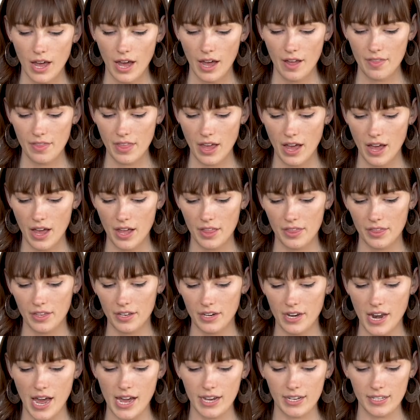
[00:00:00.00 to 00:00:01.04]
And then
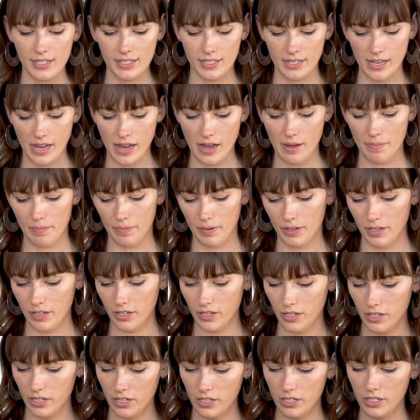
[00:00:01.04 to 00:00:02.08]
the next step
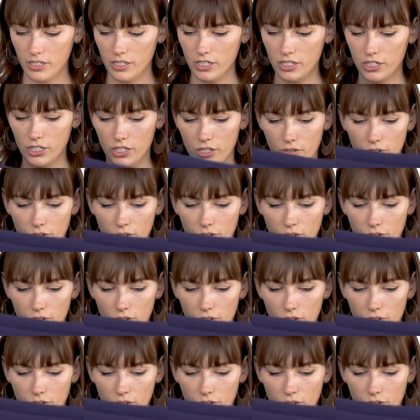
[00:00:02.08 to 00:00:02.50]
is